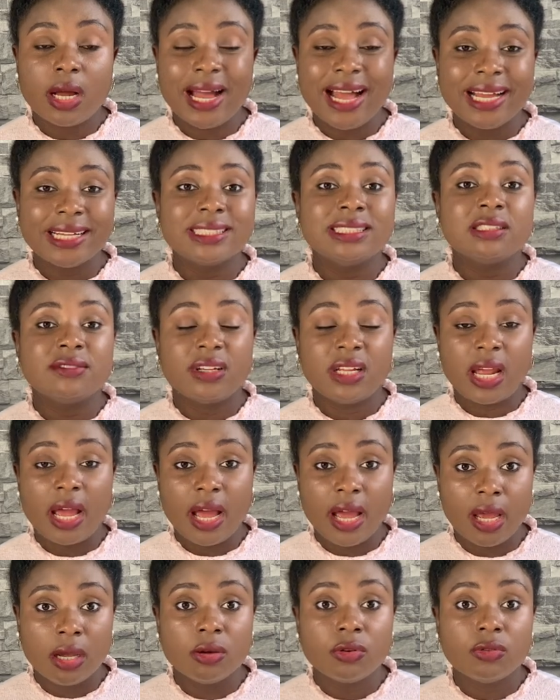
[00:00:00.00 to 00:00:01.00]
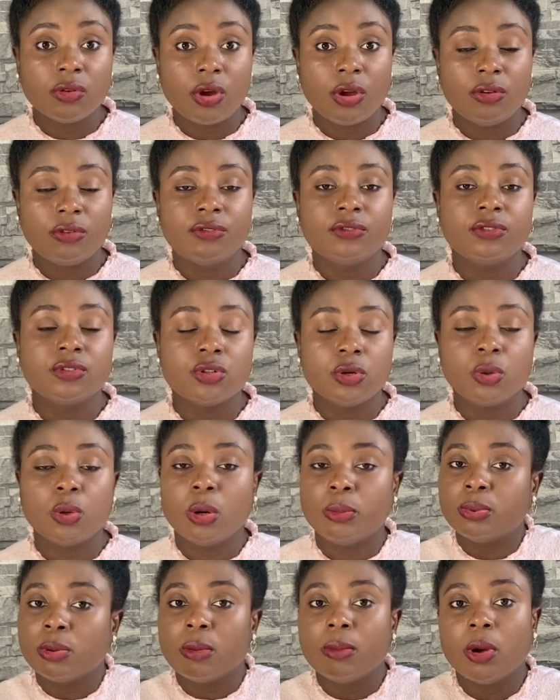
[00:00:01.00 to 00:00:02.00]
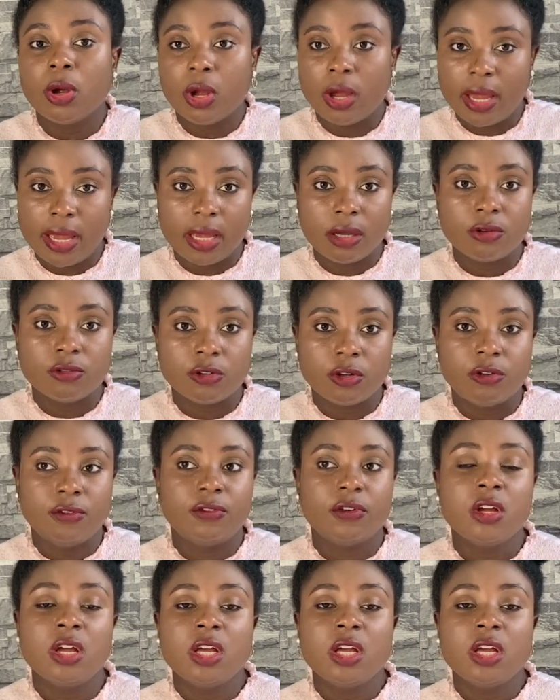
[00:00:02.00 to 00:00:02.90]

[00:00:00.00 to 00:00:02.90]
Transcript: activate hair growth to, or promote hair growth.